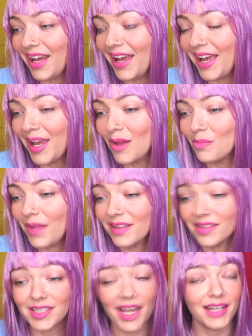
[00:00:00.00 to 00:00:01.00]

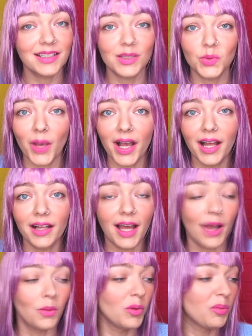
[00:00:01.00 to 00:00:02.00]
And the tights as well,
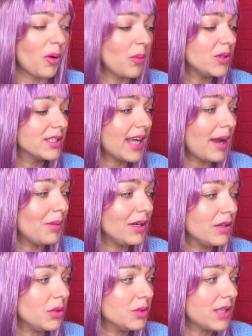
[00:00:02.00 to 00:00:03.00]
I will probably get a
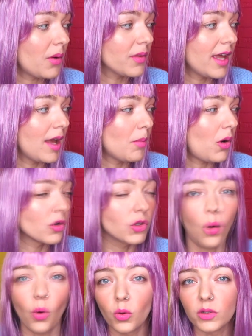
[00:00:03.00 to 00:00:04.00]
bit of use out of them on
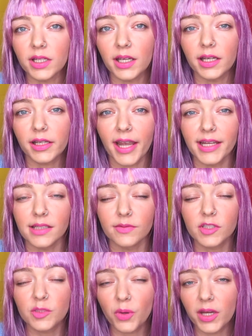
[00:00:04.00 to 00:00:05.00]
colder kind
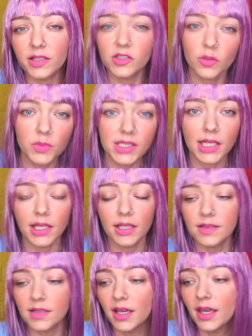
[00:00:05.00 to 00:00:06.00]
of spring, summer
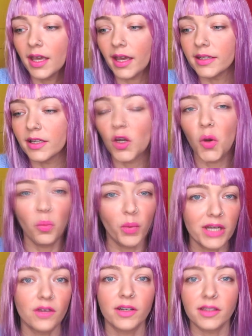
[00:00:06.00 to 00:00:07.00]
days. And then come
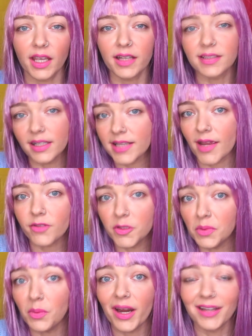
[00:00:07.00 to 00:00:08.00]
winter and things, I'll
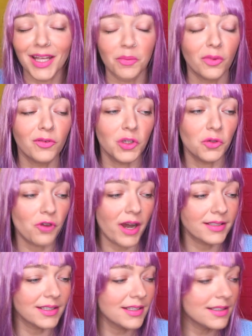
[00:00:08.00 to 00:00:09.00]
definitely be wearing them with cute
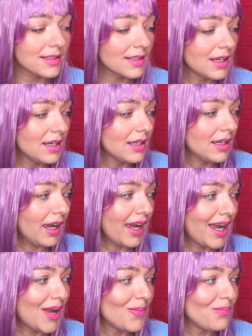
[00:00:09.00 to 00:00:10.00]
dresses.
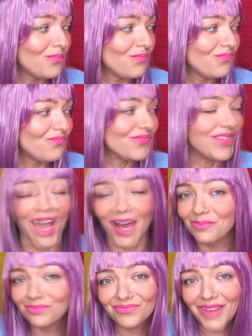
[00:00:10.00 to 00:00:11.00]

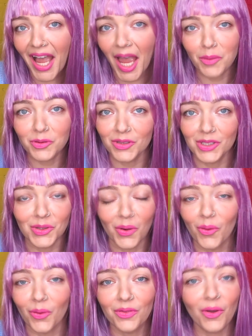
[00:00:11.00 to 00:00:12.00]
Yeah, I absolutely
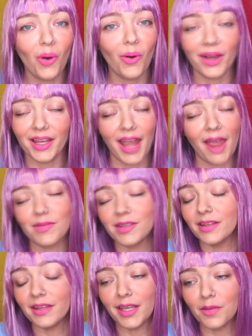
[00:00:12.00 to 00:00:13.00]
adore like
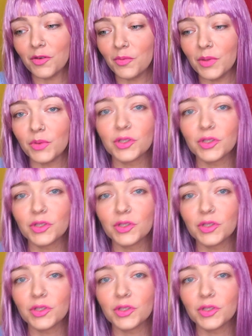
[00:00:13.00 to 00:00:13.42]
everything they gifted me.